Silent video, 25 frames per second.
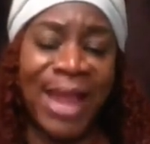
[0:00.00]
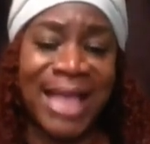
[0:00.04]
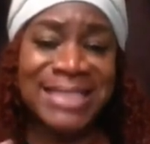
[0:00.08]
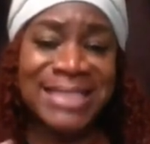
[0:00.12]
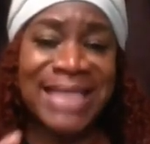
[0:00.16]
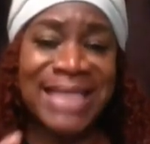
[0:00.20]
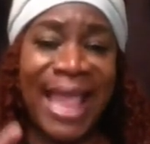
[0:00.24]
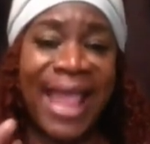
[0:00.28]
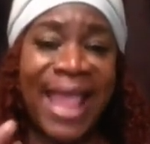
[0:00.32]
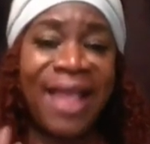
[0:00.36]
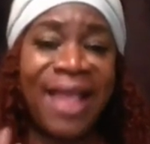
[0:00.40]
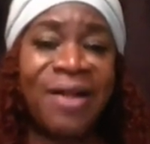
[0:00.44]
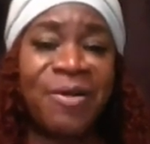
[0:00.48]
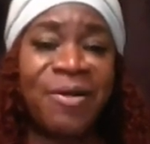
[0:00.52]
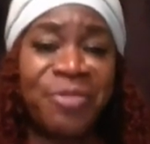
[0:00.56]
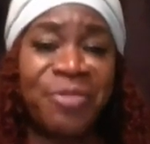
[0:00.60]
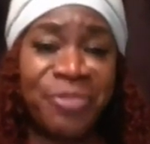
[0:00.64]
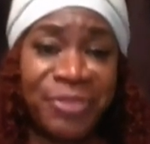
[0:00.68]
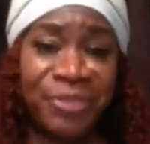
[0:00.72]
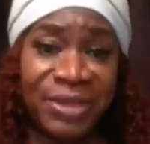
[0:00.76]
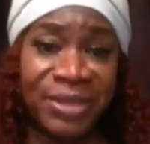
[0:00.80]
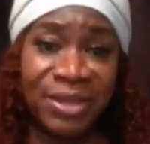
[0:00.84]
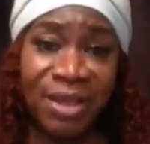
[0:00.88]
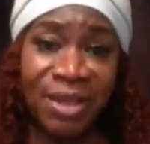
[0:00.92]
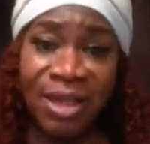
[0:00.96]
as a
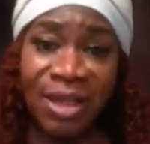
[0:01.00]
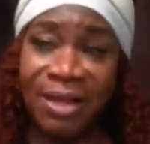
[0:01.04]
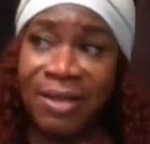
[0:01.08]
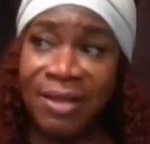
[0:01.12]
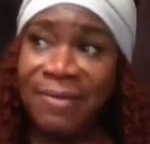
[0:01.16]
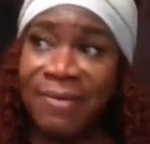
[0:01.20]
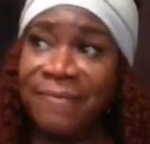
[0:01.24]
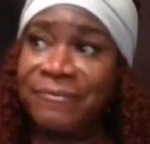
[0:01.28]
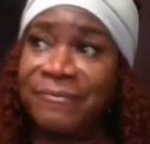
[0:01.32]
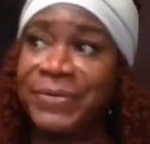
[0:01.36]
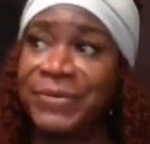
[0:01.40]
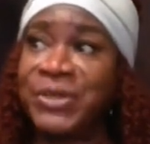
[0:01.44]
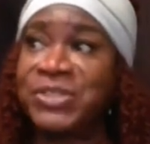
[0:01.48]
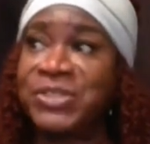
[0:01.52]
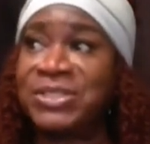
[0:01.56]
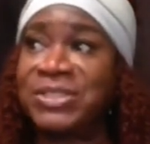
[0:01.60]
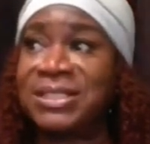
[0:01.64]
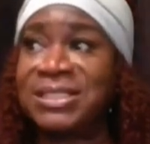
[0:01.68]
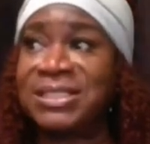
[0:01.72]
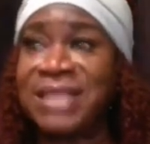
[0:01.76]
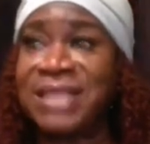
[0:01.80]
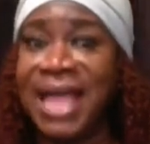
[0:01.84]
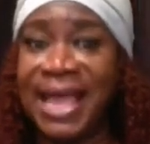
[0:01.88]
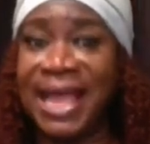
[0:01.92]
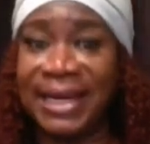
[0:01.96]
healthy
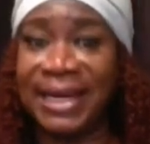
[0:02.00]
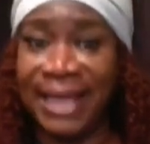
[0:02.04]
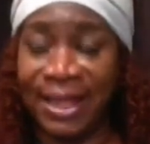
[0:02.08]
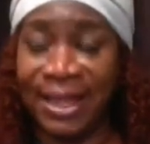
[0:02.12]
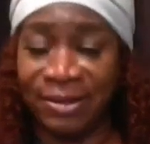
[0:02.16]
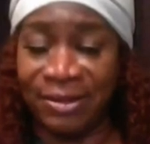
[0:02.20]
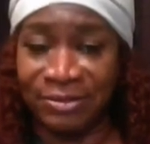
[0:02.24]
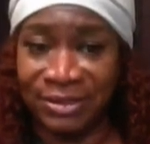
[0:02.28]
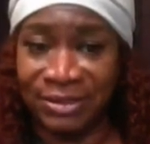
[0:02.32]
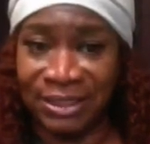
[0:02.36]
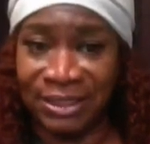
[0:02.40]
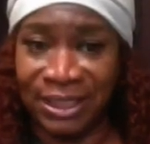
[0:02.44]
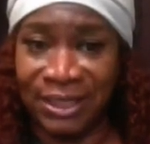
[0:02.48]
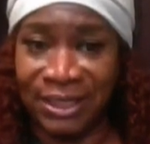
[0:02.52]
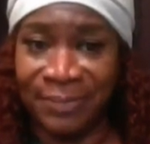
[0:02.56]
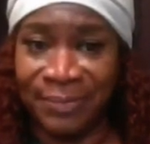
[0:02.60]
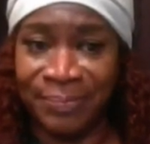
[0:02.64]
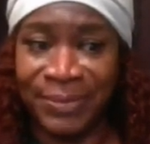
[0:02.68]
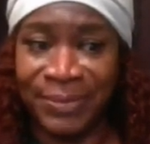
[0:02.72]
versus non-healthy,